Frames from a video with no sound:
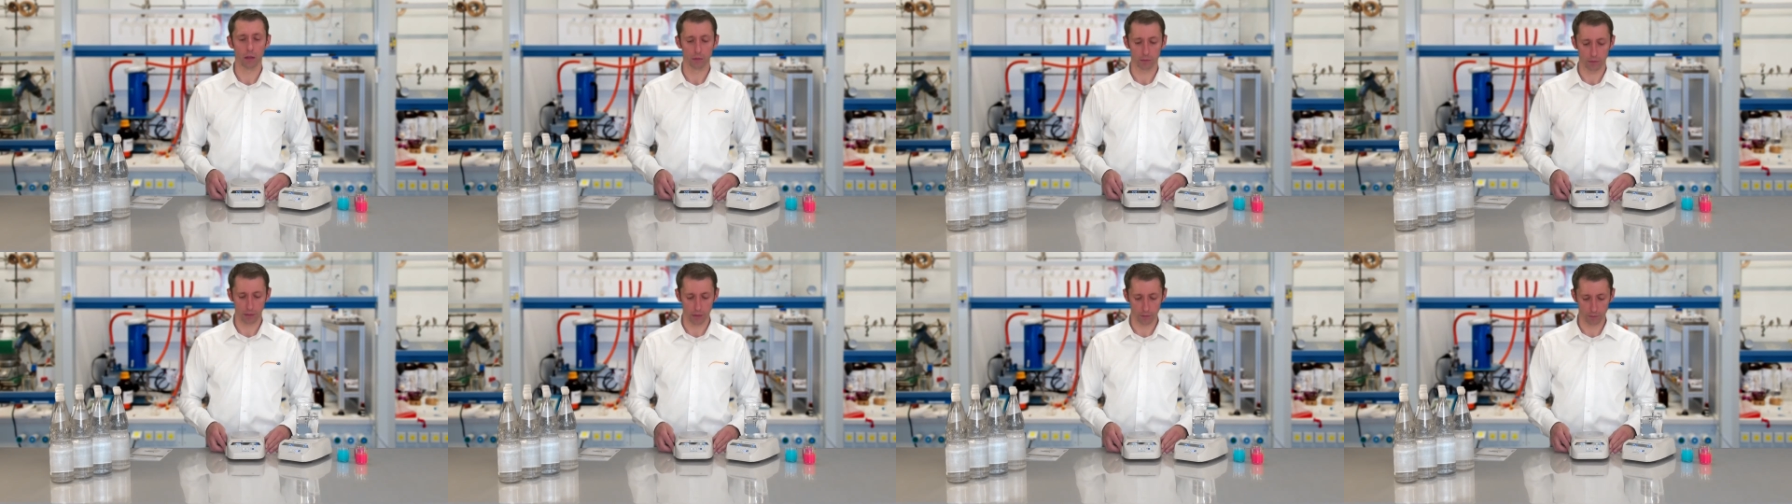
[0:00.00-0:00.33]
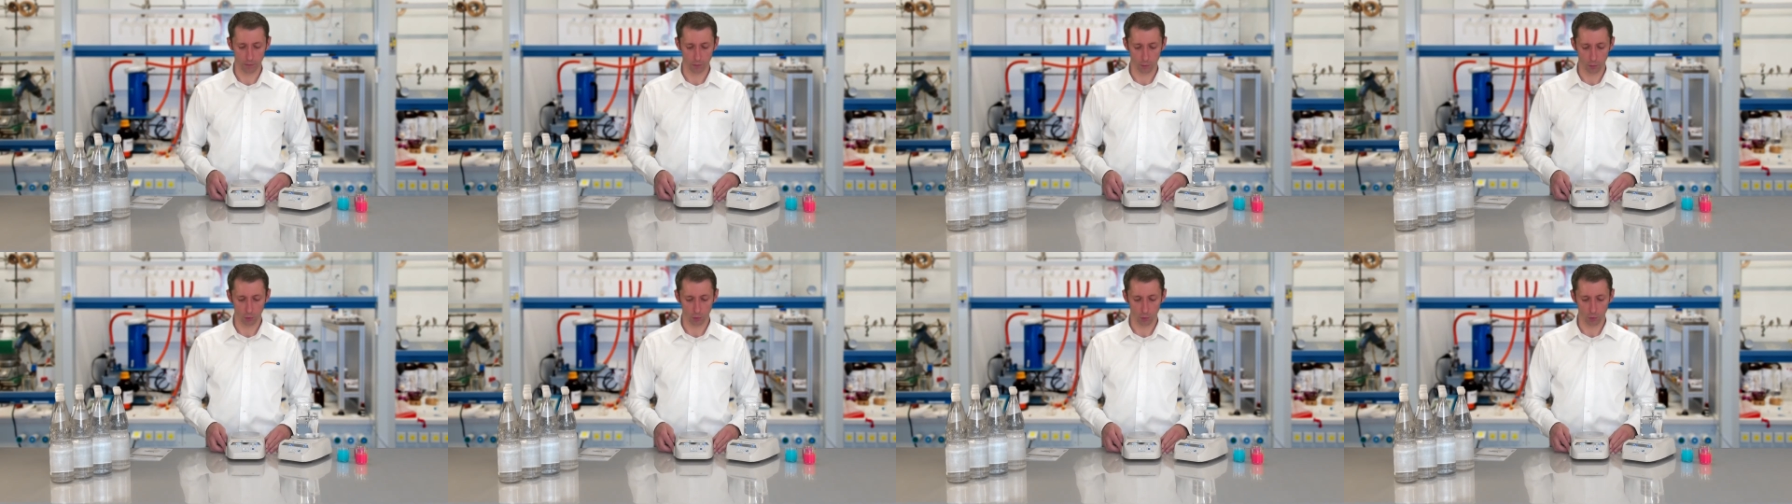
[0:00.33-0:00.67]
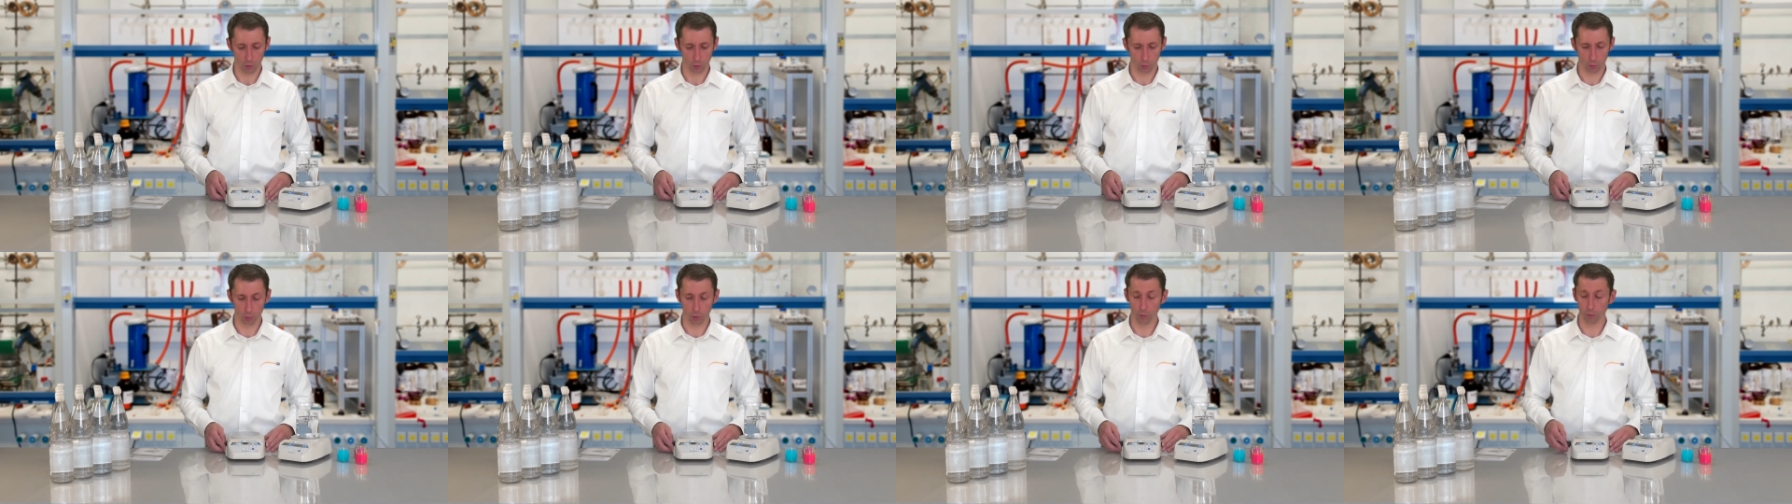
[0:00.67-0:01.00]
The
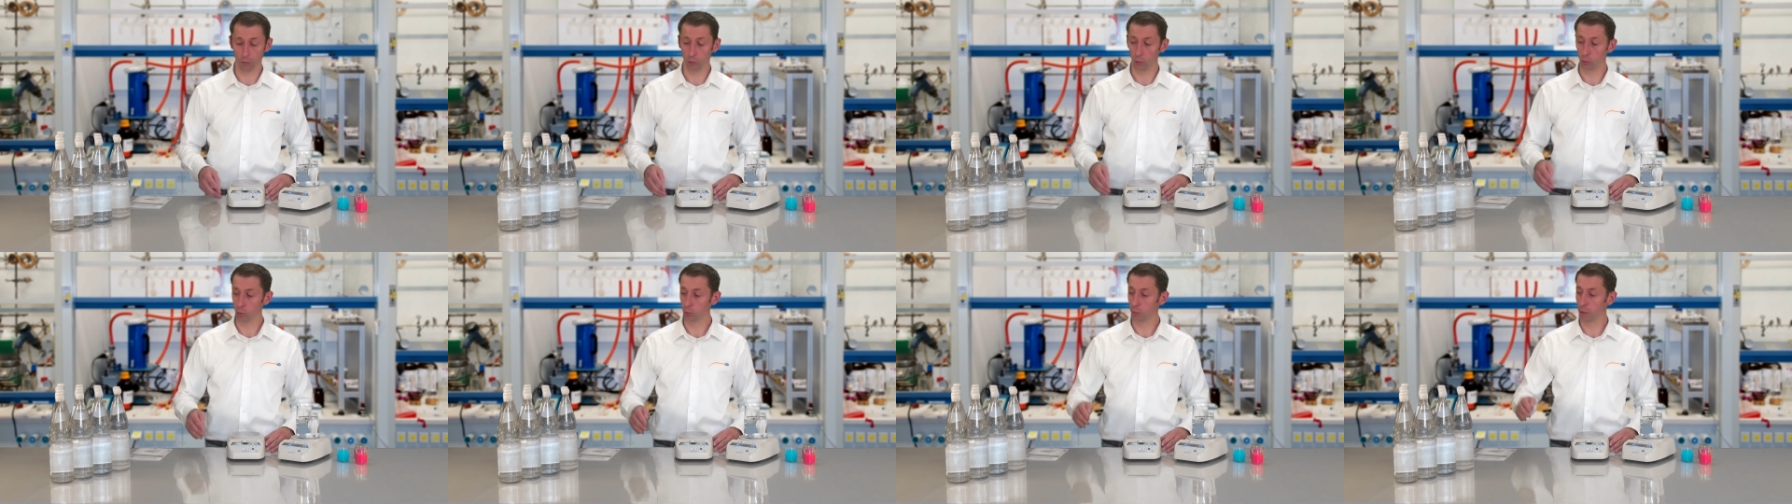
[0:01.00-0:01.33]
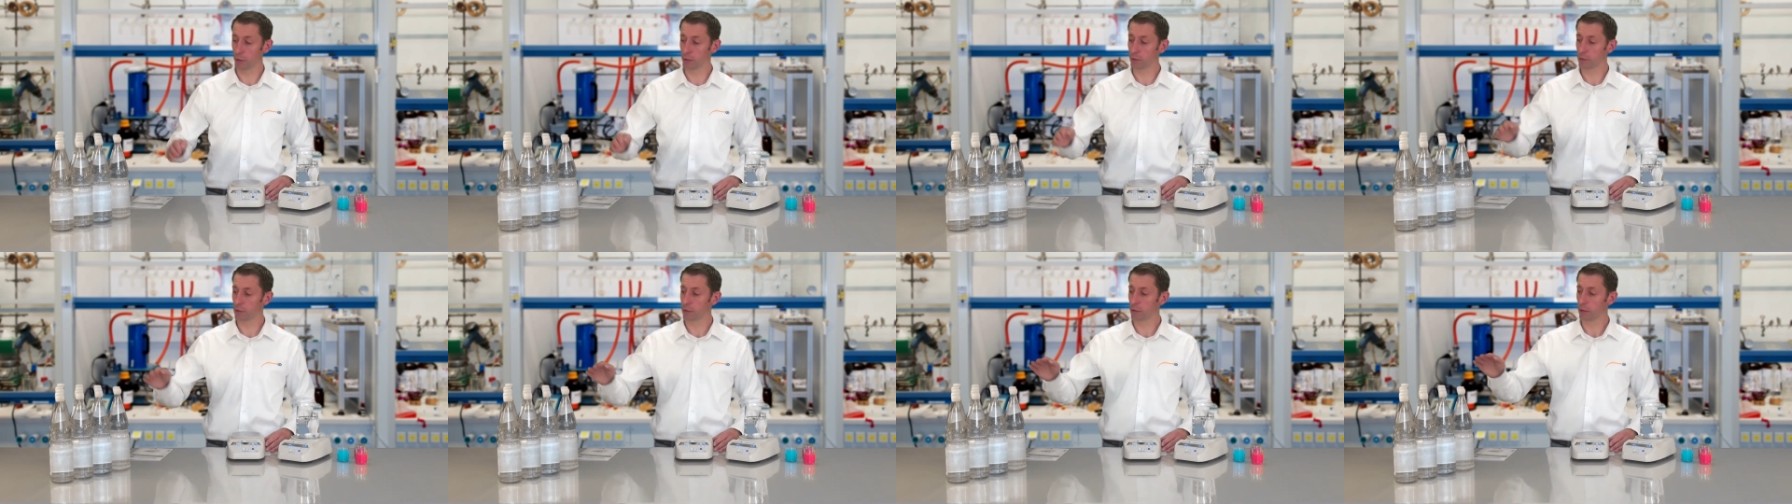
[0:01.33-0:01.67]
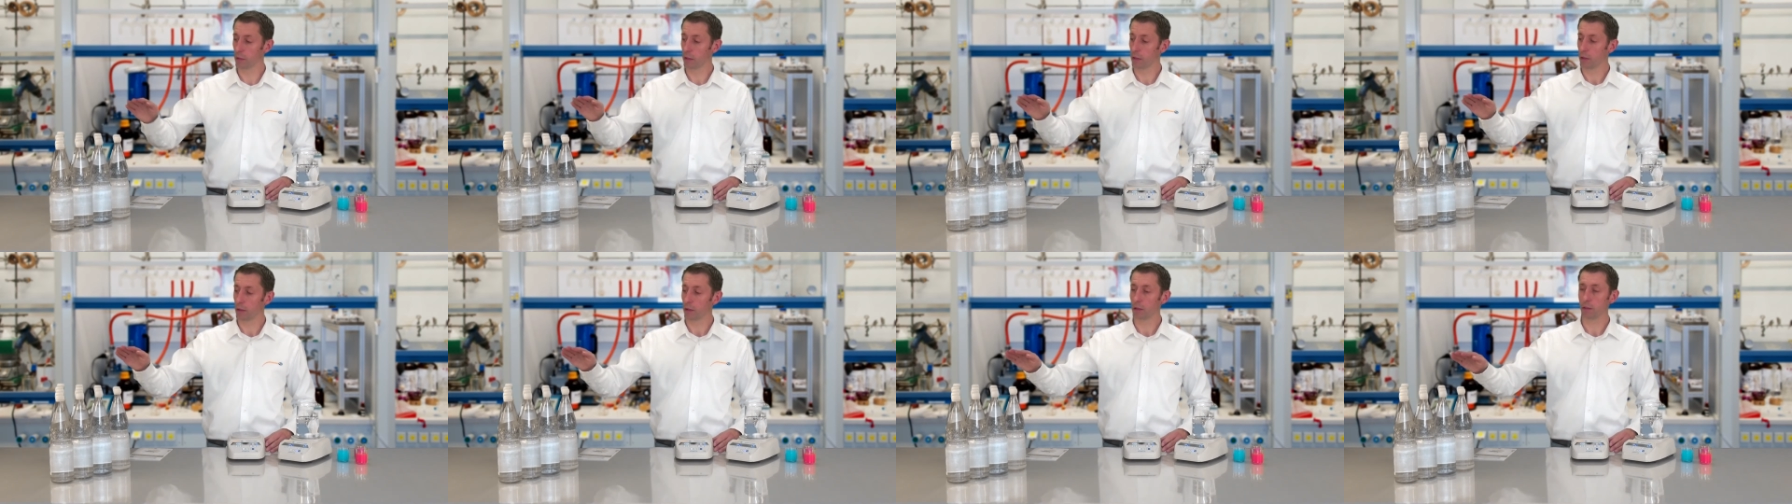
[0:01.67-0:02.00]
stirring volume is
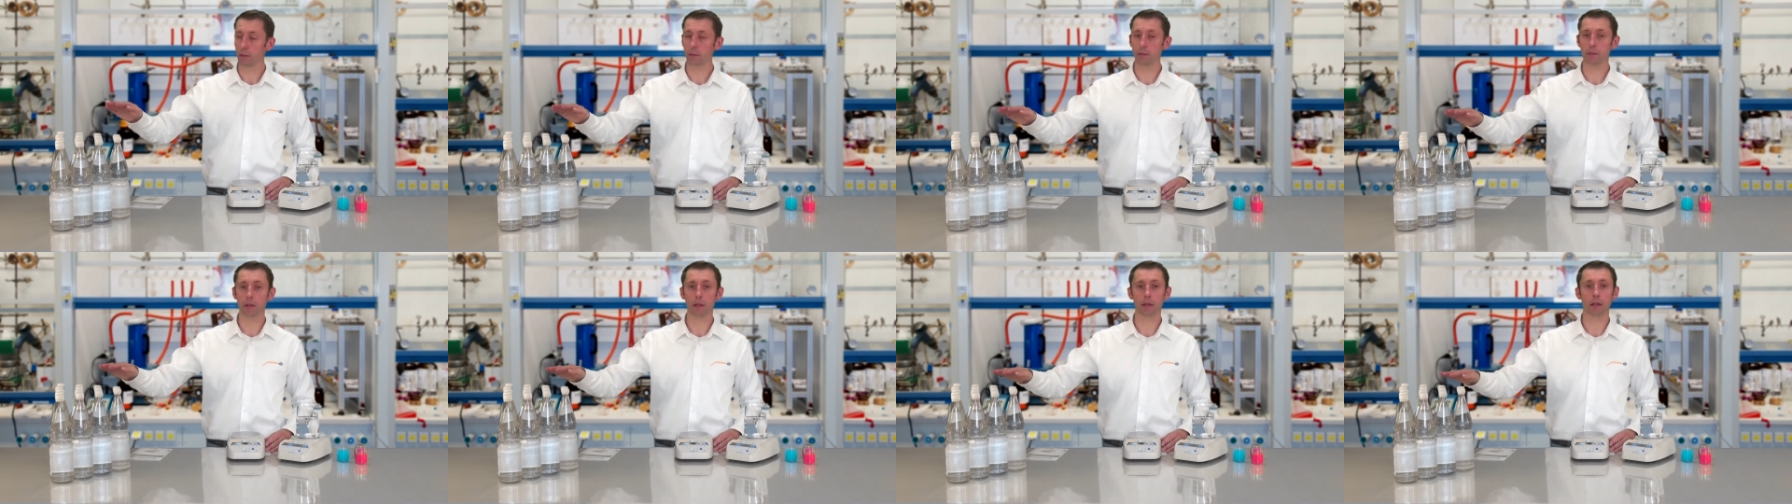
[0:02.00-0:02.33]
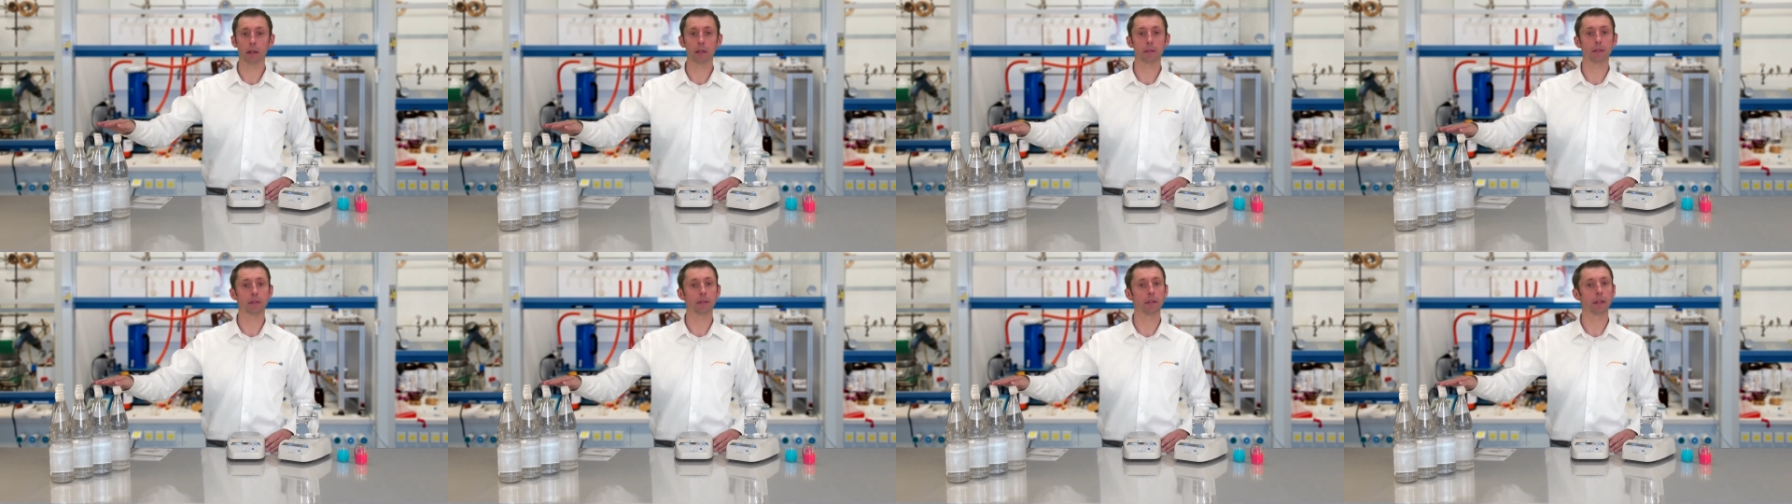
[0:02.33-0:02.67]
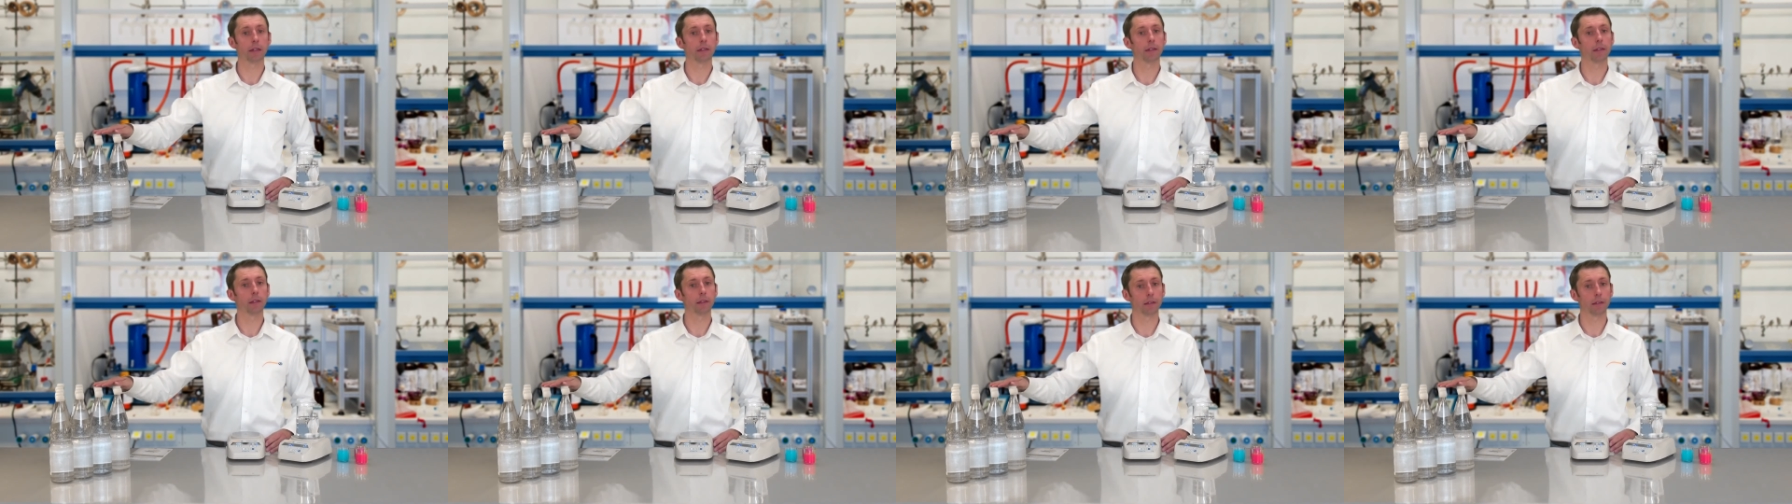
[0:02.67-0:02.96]
around 10 liters.